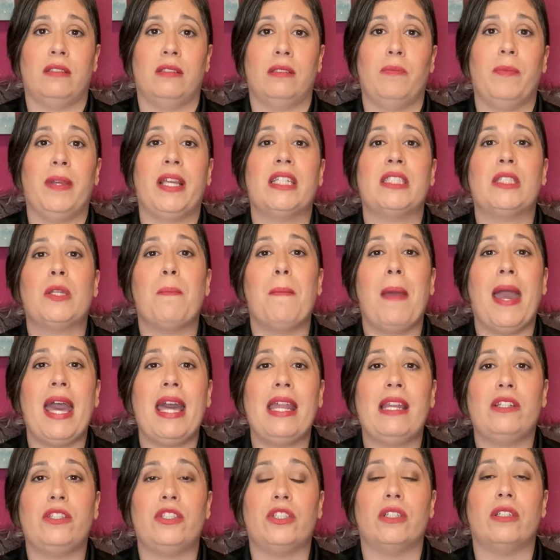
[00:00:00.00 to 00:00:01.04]
Because a
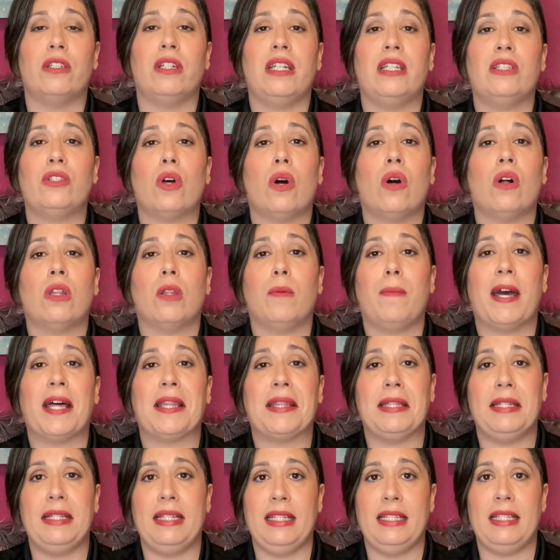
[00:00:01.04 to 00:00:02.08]
manager is all about the
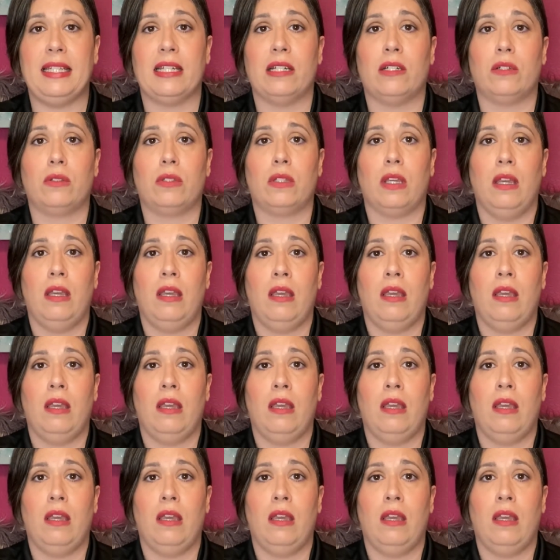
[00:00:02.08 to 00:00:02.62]
details.